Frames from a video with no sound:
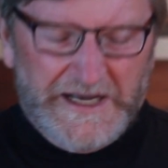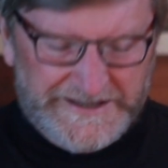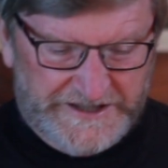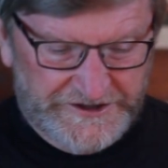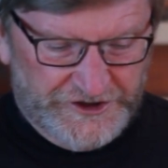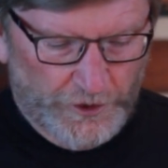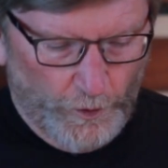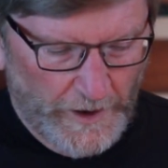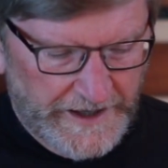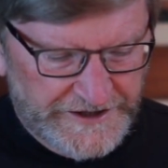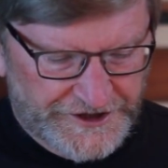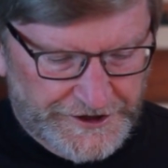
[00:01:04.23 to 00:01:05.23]

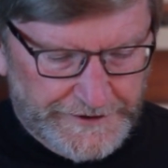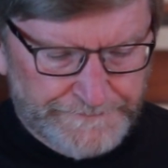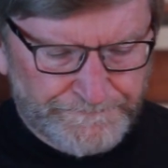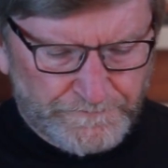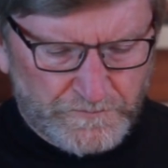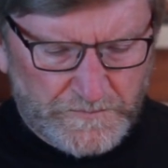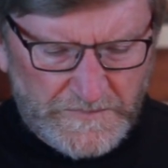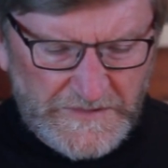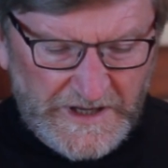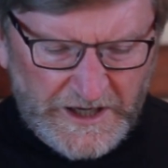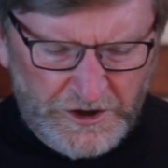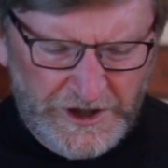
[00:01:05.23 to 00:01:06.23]
situation,
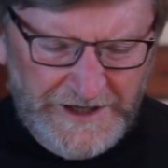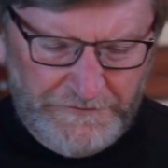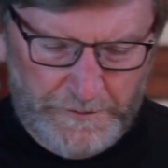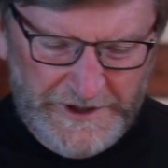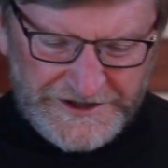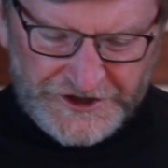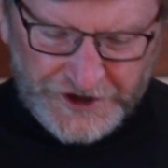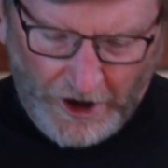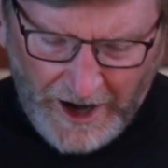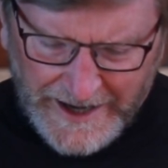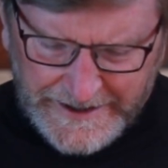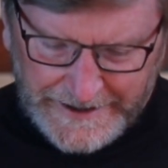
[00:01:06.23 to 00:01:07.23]
it'd even be
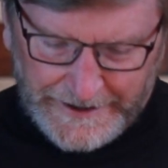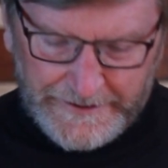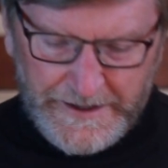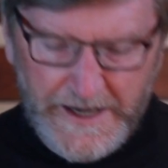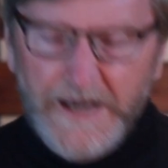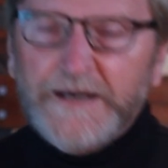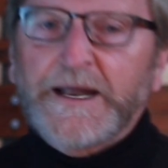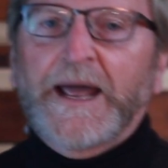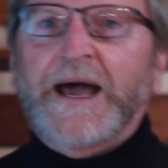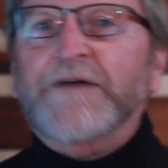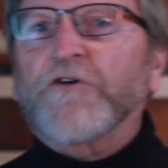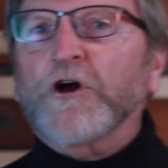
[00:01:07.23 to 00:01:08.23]
shocking to
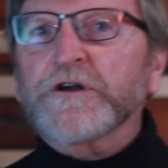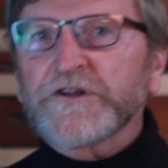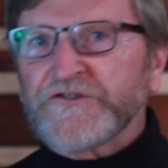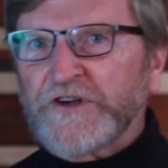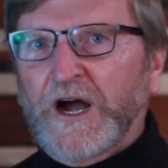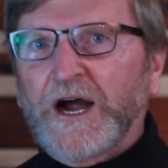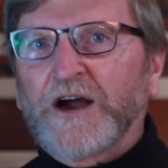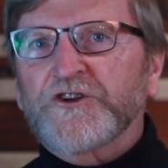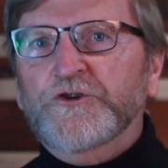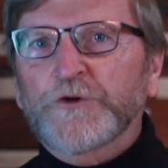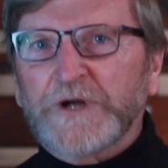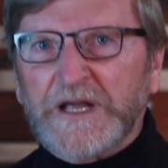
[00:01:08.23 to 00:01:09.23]
have our desire
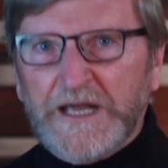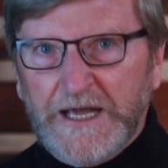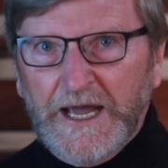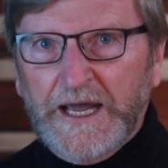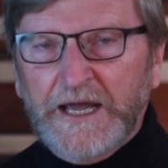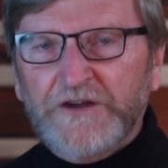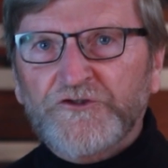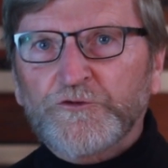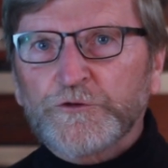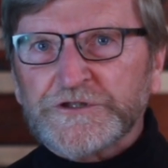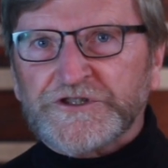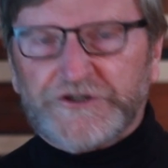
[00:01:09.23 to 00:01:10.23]
to engage
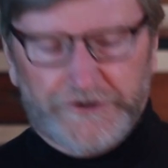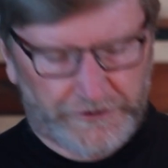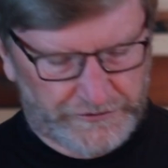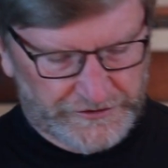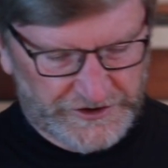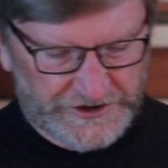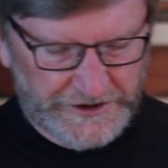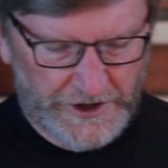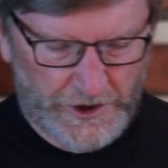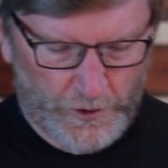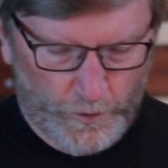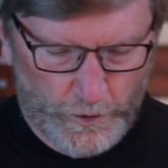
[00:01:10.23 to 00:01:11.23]
with students
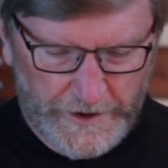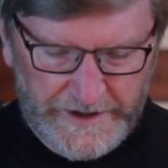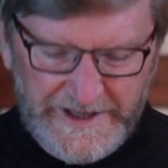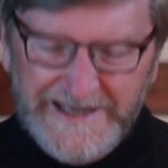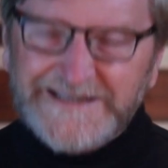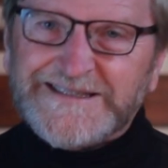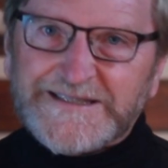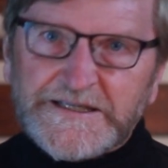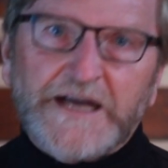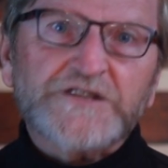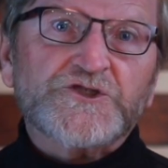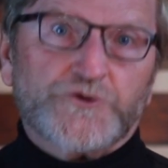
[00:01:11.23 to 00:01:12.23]
with
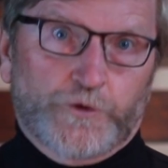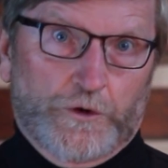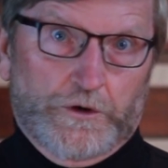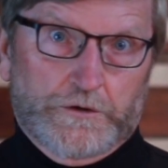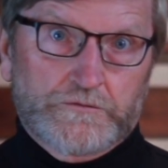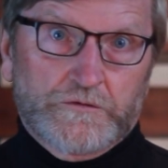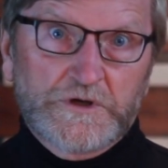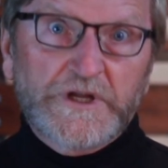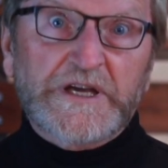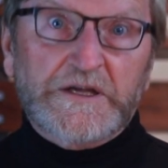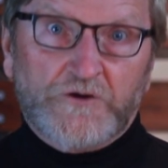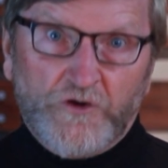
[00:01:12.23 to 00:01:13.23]
essential,
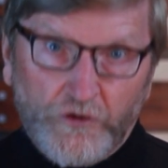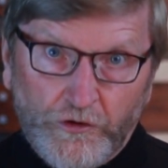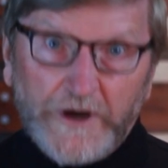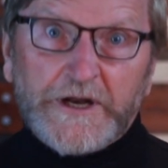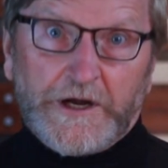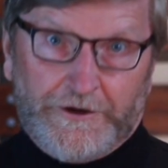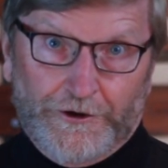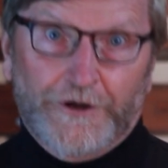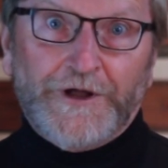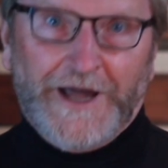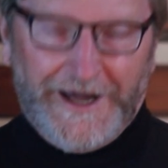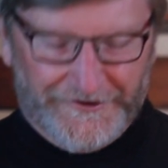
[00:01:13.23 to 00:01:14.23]
really
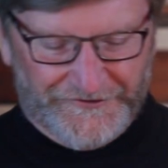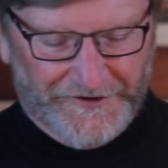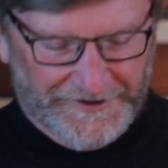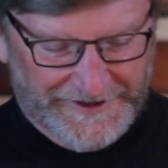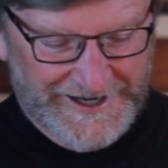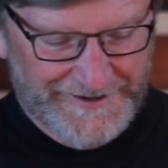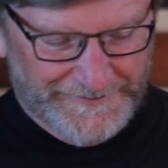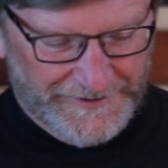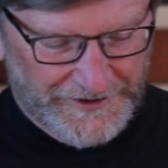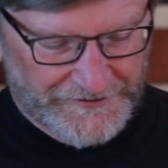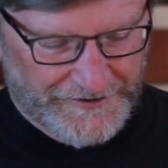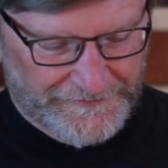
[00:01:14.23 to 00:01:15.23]
critical, as the theme
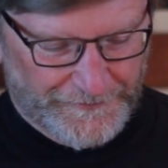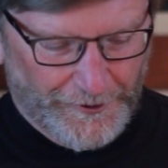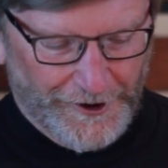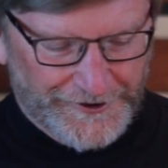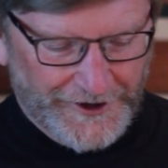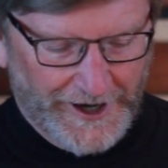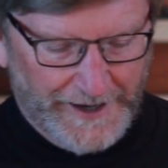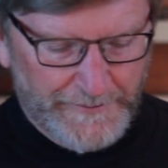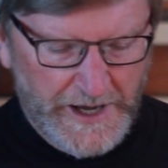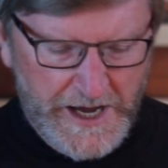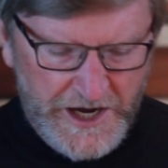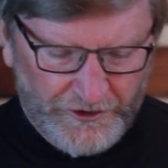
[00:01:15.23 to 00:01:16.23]
is for our time,
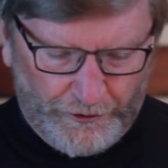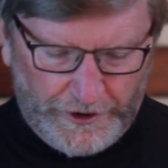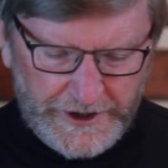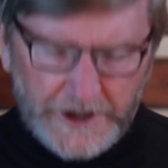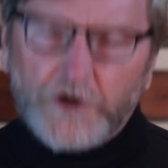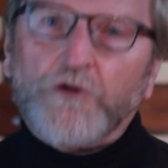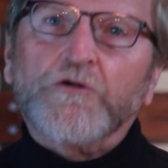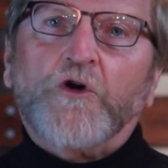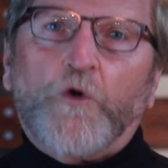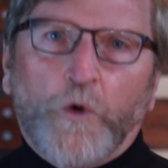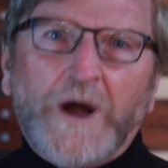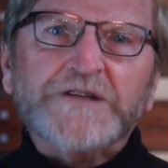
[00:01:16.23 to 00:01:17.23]
critical
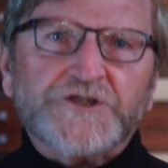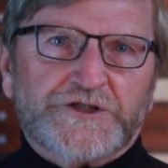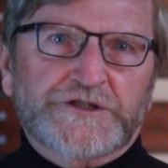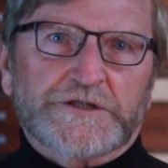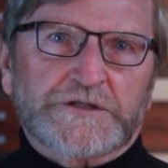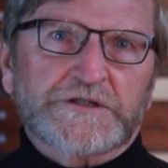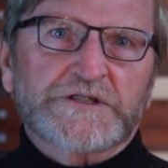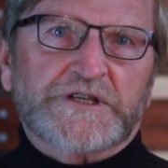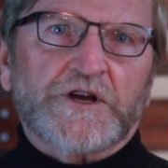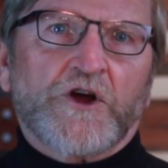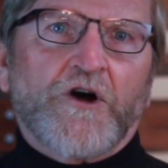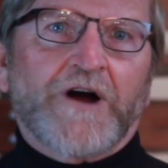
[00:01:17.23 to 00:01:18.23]
questions
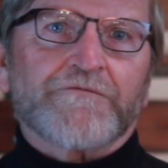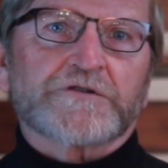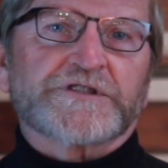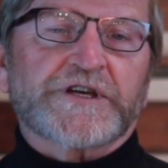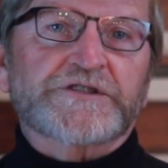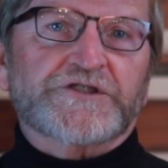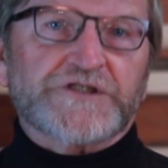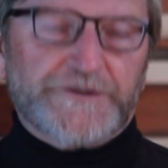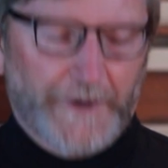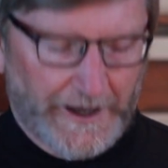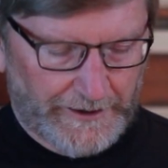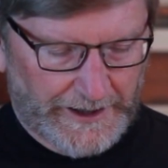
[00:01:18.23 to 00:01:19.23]
and conversations
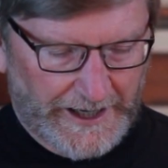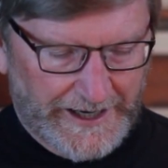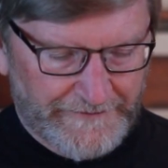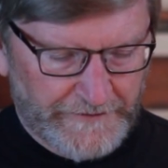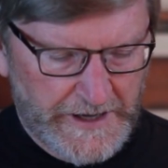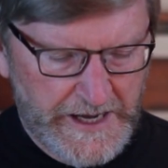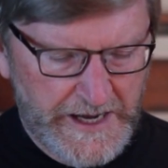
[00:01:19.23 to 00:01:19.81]
about life,